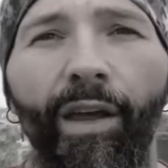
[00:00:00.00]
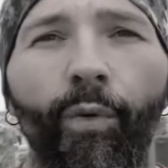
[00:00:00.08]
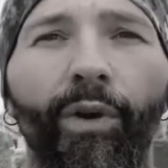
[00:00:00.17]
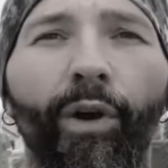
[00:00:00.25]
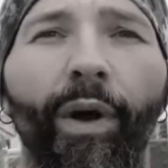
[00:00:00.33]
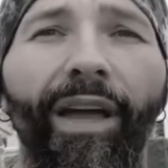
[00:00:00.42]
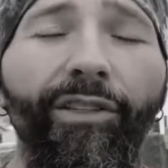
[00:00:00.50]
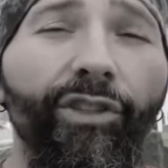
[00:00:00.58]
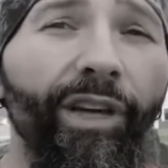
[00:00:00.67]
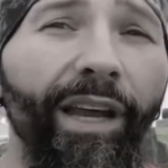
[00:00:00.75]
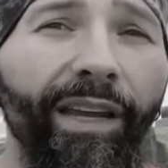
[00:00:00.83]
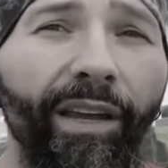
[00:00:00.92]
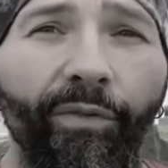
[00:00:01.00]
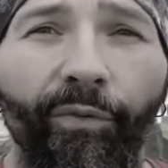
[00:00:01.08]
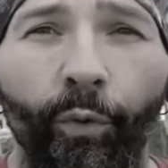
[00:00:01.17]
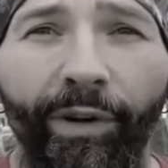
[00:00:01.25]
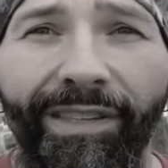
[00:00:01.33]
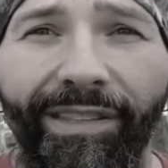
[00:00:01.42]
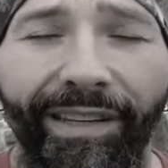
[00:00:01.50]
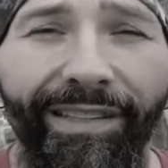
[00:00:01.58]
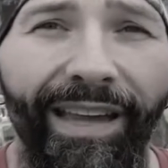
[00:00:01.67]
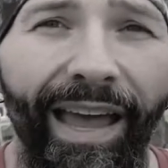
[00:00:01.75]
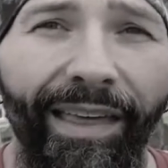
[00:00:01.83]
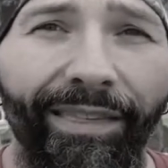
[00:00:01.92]
We go ahead and check in 46
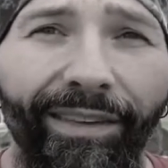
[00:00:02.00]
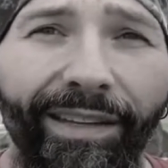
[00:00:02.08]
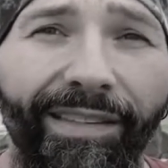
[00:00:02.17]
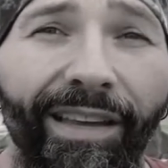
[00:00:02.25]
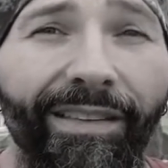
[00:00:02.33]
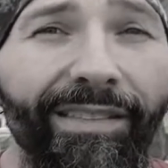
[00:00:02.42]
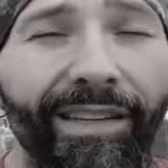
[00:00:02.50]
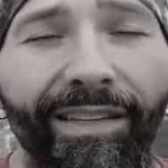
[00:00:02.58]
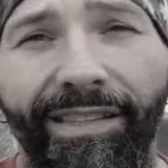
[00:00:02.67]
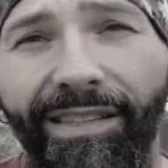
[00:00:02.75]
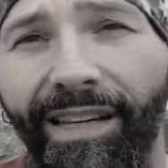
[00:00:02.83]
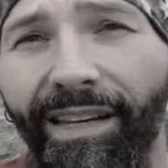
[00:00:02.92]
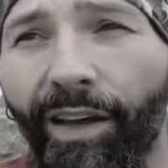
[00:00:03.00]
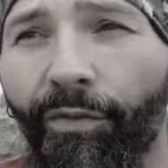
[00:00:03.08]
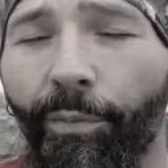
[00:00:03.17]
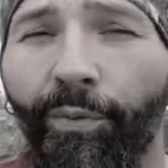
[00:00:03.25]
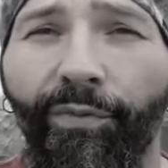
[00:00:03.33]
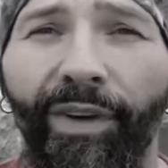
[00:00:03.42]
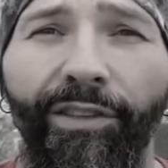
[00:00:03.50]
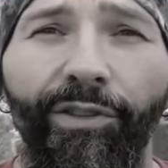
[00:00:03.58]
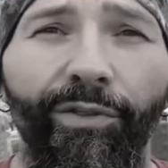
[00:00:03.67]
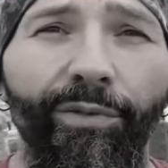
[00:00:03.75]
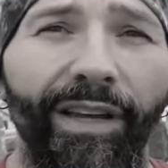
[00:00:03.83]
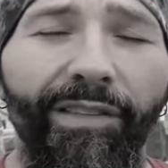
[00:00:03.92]
athletes, 16 of them
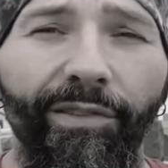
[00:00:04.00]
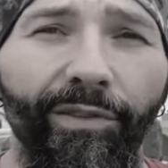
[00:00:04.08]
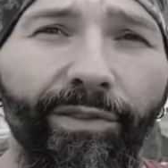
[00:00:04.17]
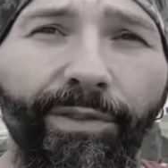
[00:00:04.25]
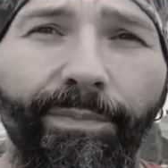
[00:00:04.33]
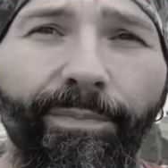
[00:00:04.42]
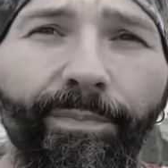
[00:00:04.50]
professional wrestlers.